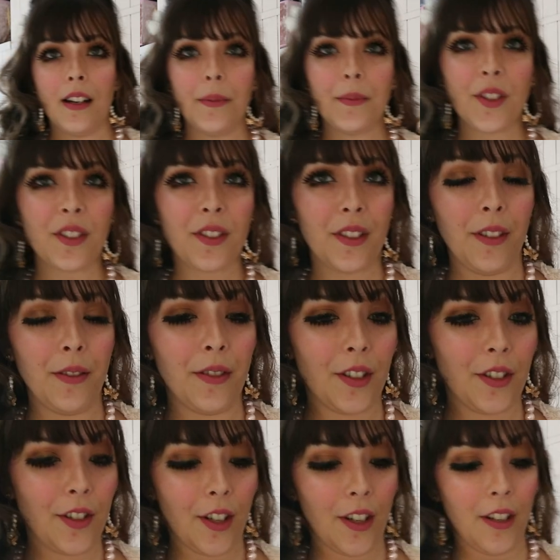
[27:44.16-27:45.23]
I'm just going
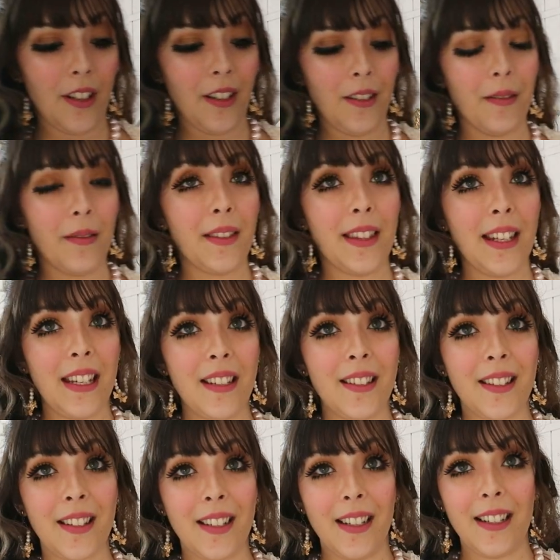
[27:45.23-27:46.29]
to show you
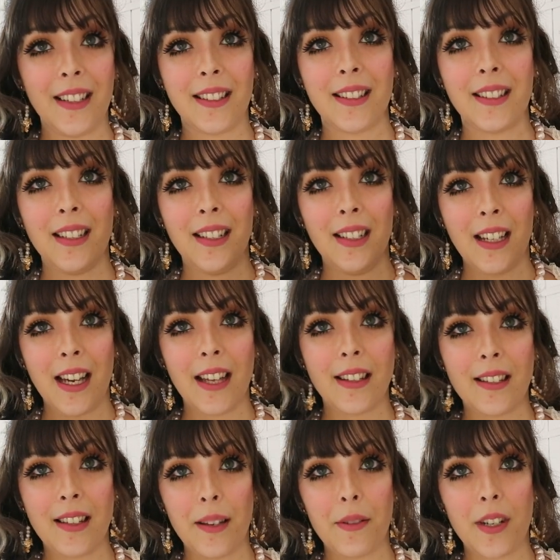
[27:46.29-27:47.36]
these skirts at
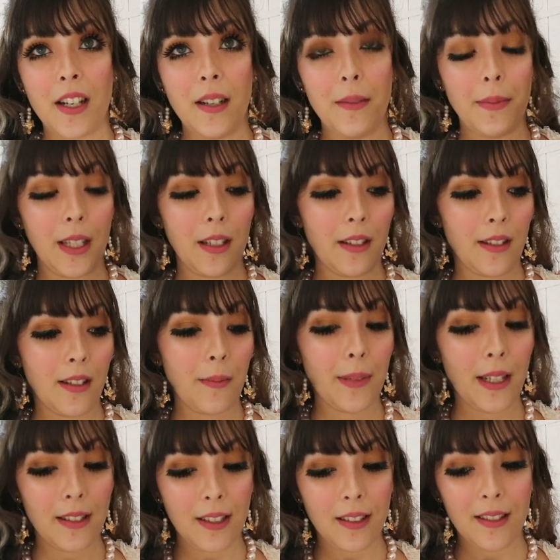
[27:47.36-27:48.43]
the same time because they're
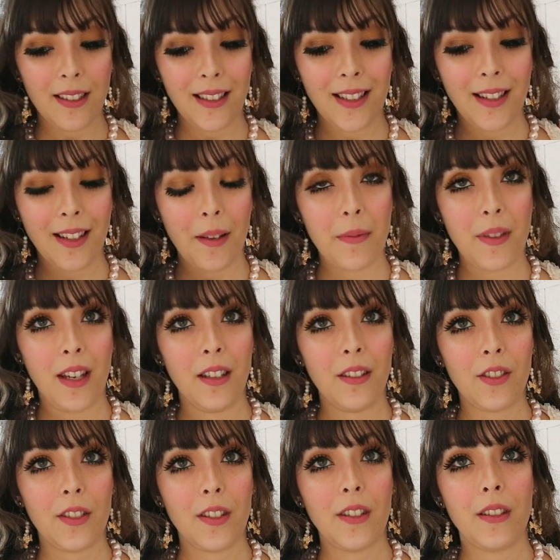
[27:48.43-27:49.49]
basically the same
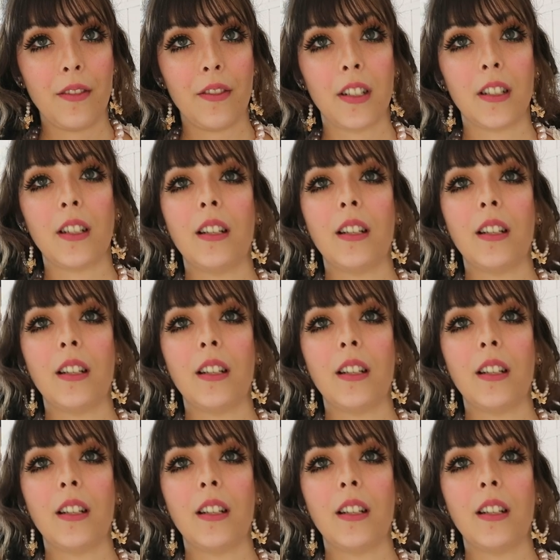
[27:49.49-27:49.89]
thing just in different